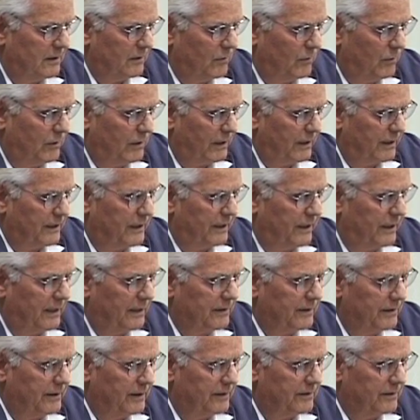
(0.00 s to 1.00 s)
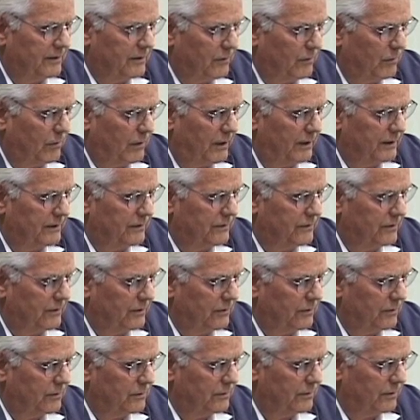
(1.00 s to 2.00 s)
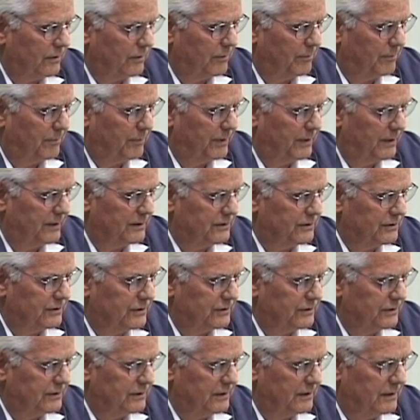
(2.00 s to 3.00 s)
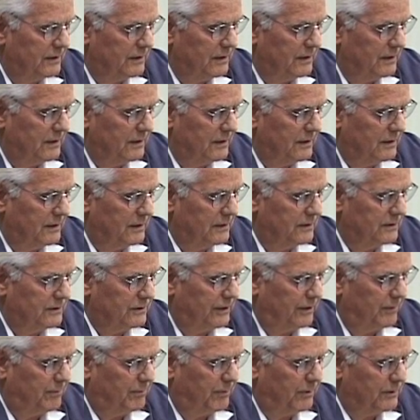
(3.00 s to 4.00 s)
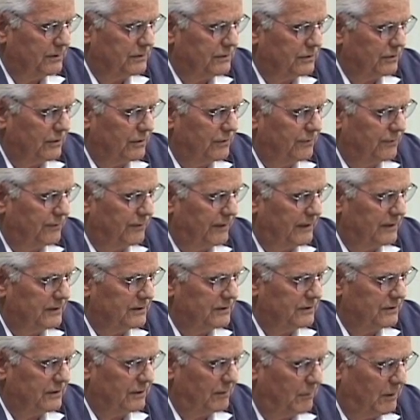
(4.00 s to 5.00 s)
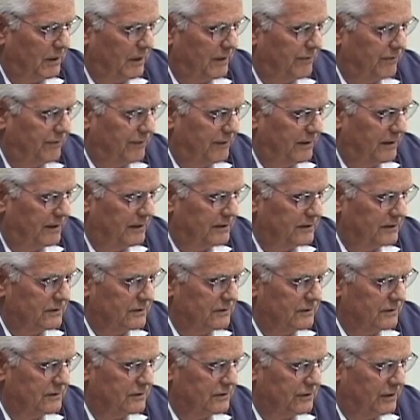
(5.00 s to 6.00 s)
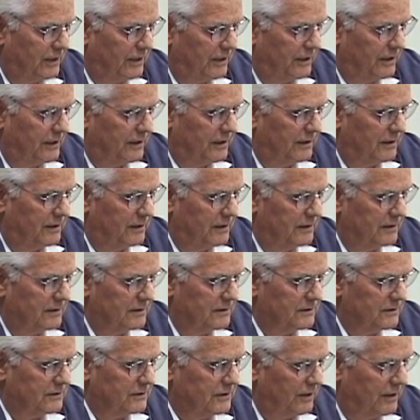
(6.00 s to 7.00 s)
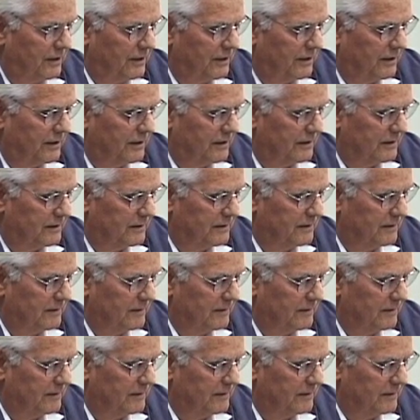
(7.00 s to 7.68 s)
when I can't get the right tone or pitch. She puts her face to my face, sing, sing.